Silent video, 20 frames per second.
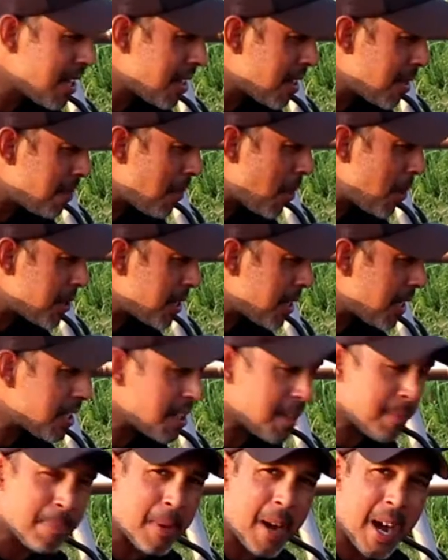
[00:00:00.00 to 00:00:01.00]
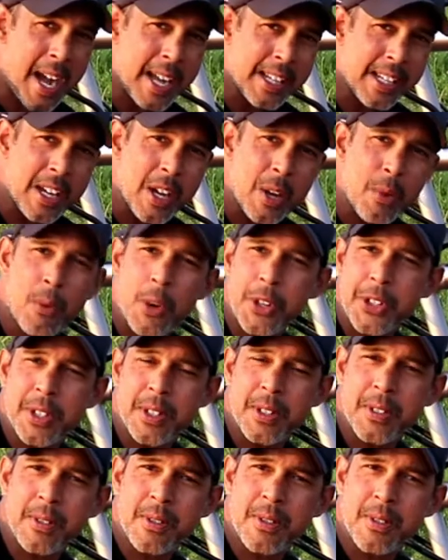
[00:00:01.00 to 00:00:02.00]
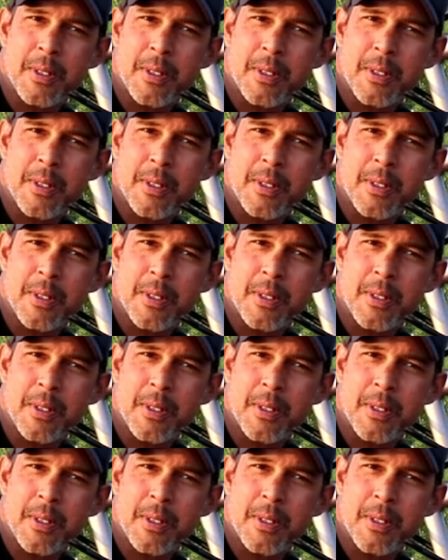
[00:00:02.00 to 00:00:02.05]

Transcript: The motor, the bike, wasn't